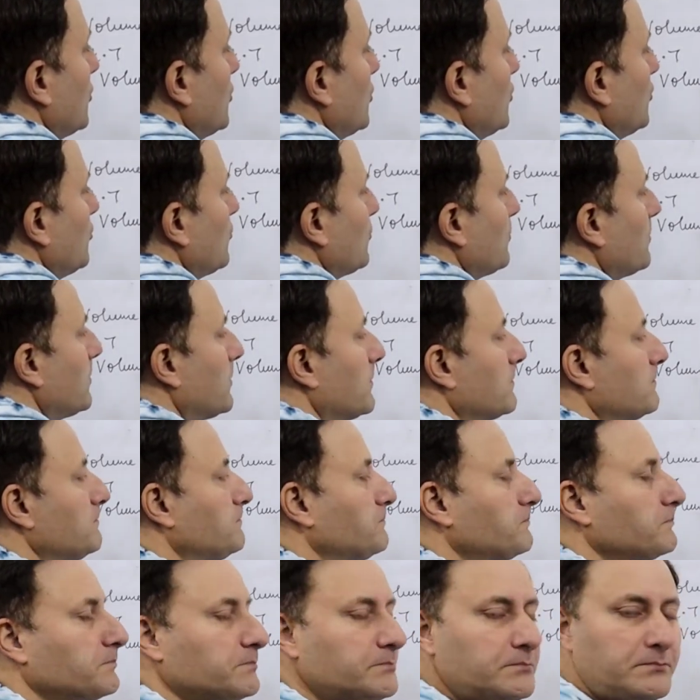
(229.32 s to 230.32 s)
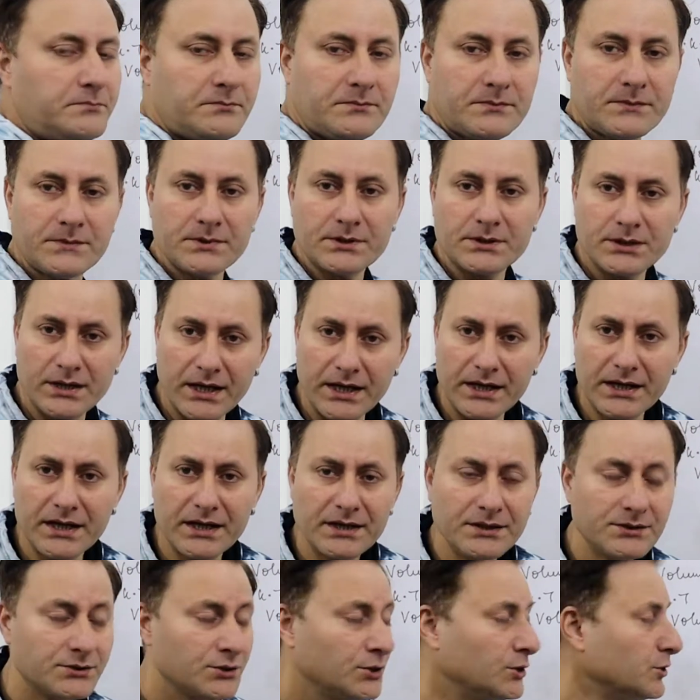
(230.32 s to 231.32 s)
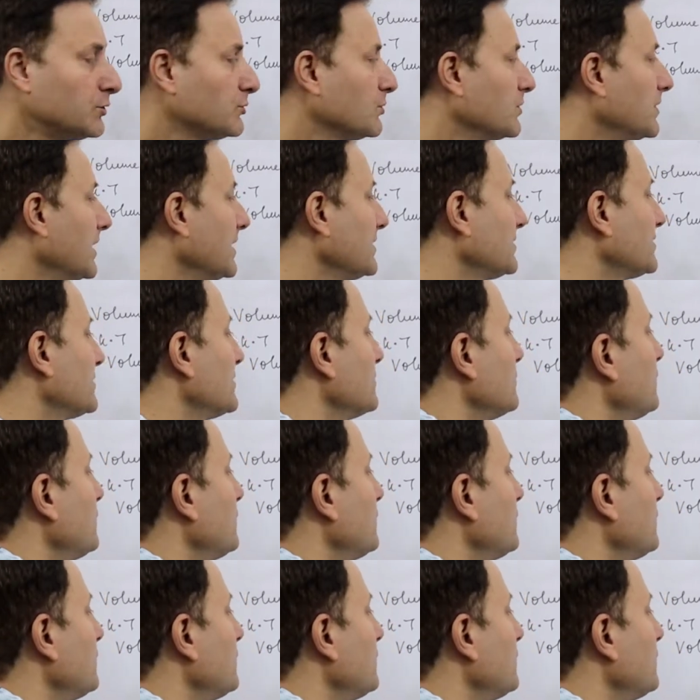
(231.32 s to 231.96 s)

cube. Okay guys, so that's the